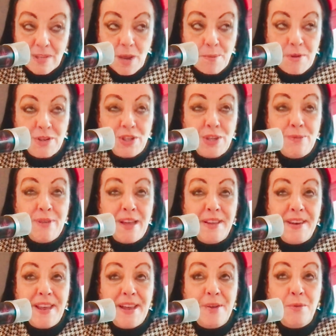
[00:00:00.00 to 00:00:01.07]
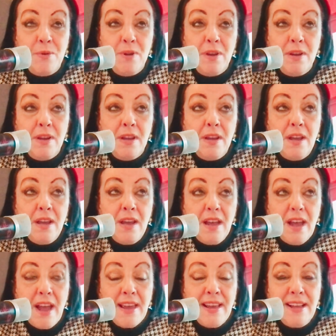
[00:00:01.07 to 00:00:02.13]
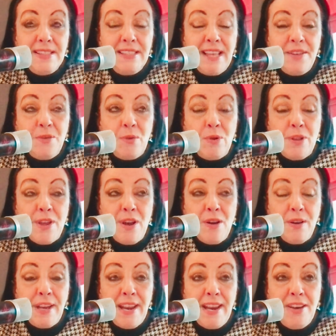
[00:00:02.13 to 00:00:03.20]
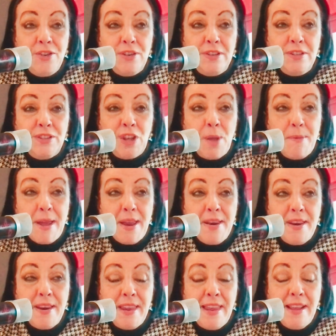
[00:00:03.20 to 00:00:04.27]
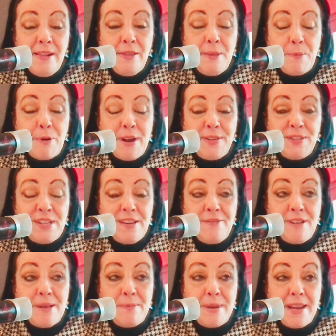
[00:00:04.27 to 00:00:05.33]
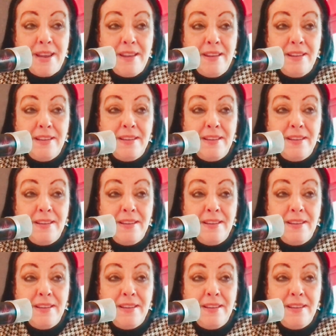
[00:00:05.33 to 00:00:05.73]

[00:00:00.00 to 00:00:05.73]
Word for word: And we'll do that now. I ask that all the archangels come in and heal the Presley family